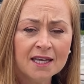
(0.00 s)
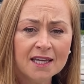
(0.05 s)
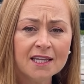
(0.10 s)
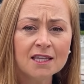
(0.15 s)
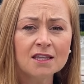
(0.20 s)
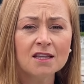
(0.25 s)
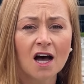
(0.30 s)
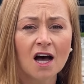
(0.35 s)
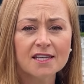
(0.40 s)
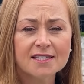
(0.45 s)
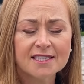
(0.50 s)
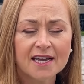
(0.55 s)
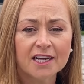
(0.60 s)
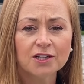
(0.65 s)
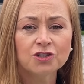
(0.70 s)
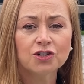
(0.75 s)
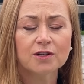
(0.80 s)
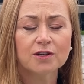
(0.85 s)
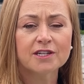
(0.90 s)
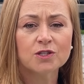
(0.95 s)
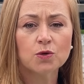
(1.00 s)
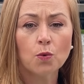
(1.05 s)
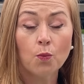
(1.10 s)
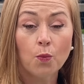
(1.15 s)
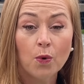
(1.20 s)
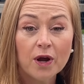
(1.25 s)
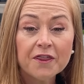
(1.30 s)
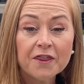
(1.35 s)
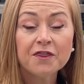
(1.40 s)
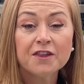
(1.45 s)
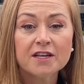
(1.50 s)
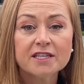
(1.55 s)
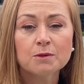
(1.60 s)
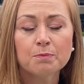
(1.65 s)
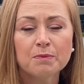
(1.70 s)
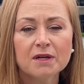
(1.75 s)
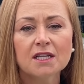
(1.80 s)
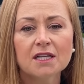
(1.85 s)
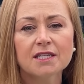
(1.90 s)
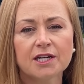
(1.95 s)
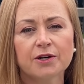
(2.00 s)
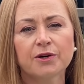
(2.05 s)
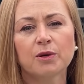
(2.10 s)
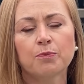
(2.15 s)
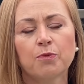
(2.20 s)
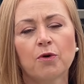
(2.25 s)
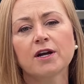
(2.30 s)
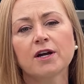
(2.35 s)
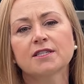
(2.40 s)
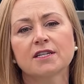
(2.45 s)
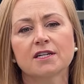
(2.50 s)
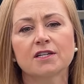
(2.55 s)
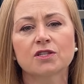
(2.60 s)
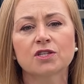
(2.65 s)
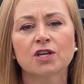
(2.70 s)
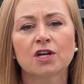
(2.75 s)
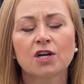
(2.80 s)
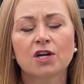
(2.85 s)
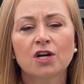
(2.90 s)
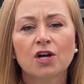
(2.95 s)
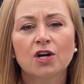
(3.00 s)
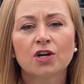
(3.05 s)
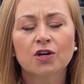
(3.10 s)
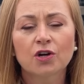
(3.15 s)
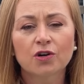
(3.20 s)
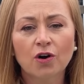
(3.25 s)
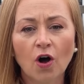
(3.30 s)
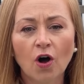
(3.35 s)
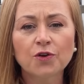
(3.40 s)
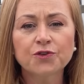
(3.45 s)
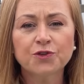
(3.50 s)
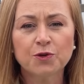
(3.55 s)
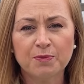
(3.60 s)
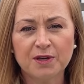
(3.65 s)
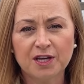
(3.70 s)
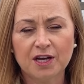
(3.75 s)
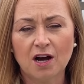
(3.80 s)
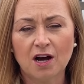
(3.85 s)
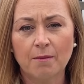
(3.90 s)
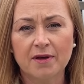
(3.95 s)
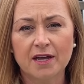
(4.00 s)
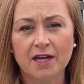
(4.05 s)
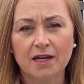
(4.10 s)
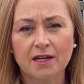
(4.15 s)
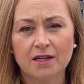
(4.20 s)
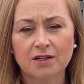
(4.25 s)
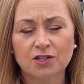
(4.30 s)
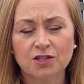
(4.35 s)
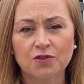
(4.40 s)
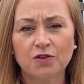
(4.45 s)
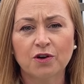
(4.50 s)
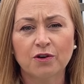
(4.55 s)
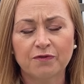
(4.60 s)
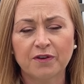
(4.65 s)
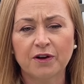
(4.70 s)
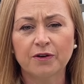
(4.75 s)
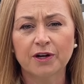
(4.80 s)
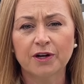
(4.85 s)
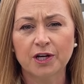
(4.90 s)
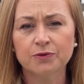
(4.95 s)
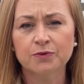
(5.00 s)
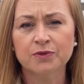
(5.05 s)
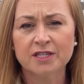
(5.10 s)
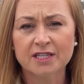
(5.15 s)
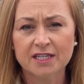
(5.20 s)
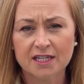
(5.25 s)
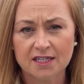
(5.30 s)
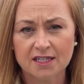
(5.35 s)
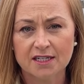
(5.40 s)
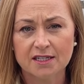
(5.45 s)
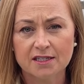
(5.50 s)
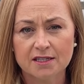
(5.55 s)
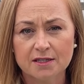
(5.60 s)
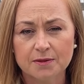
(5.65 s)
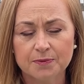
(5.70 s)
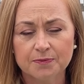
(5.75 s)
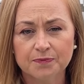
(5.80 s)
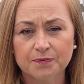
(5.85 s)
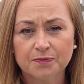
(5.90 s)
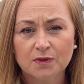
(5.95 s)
in Los Angeles with this military presence could also be coming to their very own cities.